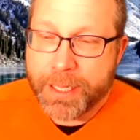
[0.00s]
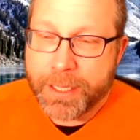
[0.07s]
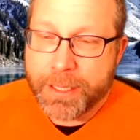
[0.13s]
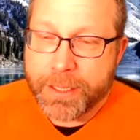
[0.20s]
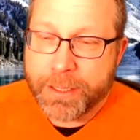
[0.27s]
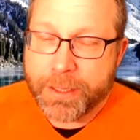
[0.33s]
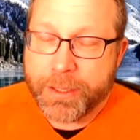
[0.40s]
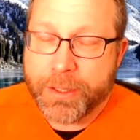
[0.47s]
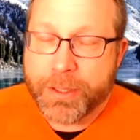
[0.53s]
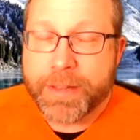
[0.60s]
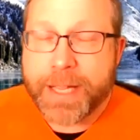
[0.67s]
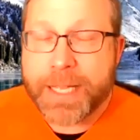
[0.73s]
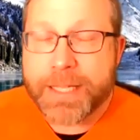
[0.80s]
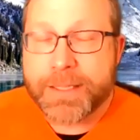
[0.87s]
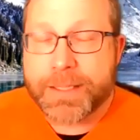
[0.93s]
You know,
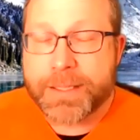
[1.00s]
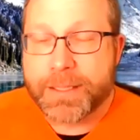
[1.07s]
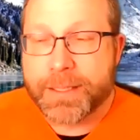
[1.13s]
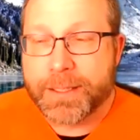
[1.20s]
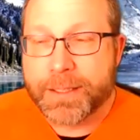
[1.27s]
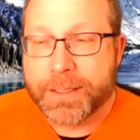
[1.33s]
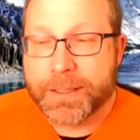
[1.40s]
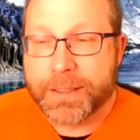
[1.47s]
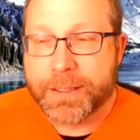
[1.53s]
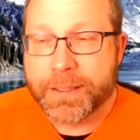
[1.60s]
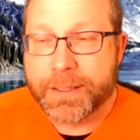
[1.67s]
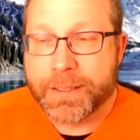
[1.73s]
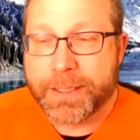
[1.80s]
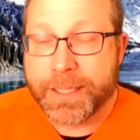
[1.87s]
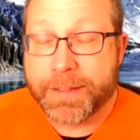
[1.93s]
that's
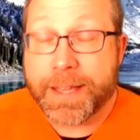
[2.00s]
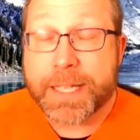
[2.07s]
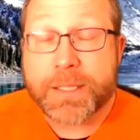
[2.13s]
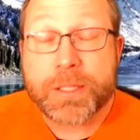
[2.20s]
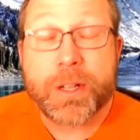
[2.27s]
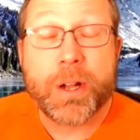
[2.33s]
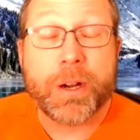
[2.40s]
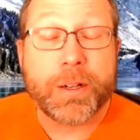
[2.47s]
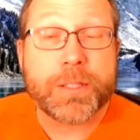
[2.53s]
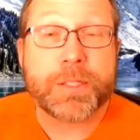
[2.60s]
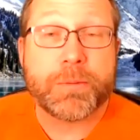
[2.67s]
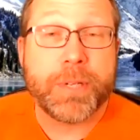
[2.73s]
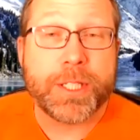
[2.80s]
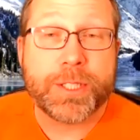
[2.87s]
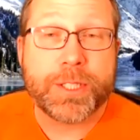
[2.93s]
the hardest
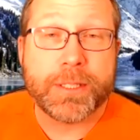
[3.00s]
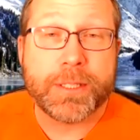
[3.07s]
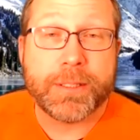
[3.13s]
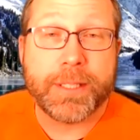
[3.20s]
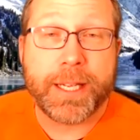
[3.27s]
question.